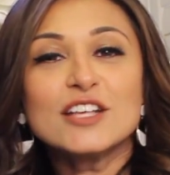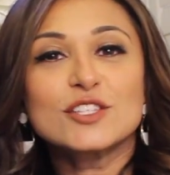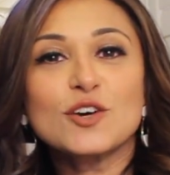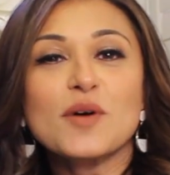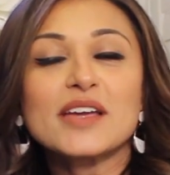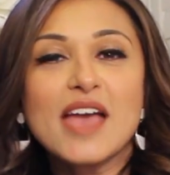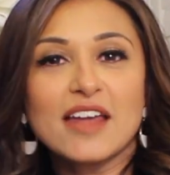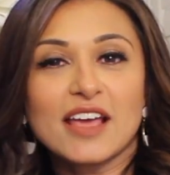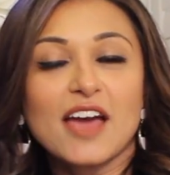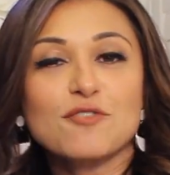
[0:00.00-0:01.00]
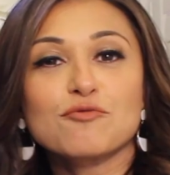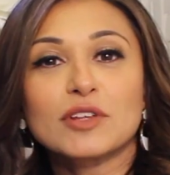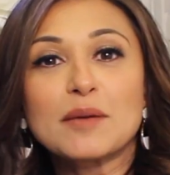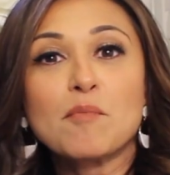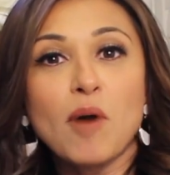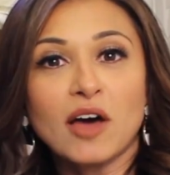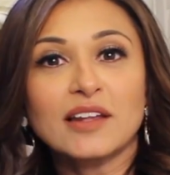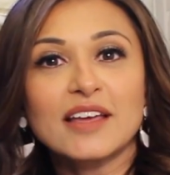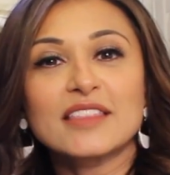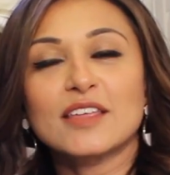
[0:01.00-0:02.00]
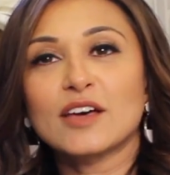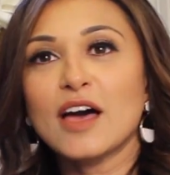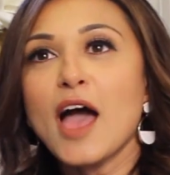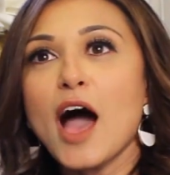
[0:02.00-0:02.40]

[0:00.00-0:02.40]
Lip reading: So again, kind of really modeling the